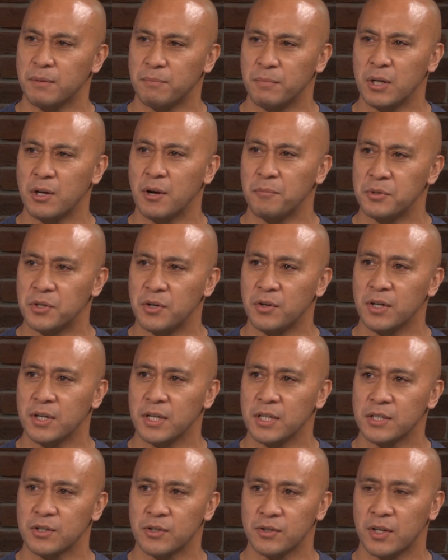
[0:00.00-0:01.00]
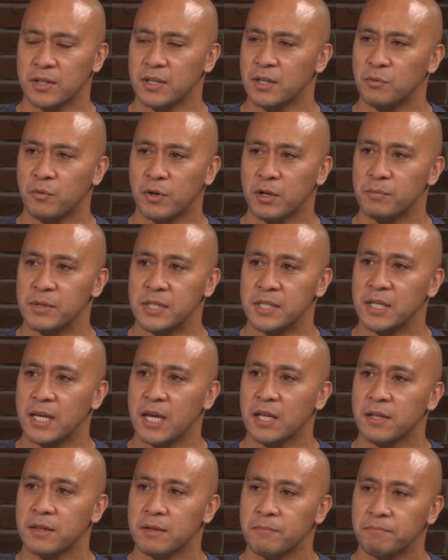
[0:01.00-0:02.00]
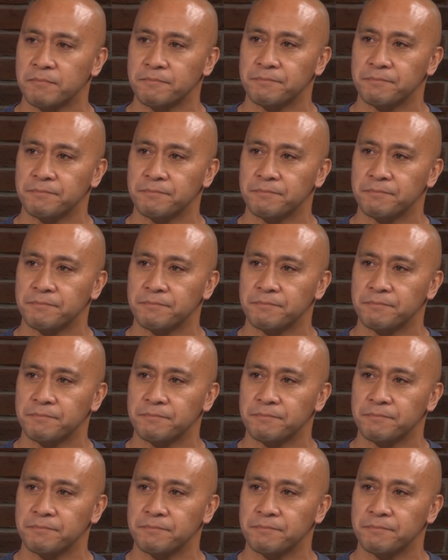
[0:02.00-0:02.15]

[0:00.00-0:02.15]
the big opportunities, because I didn't want to be scared of them.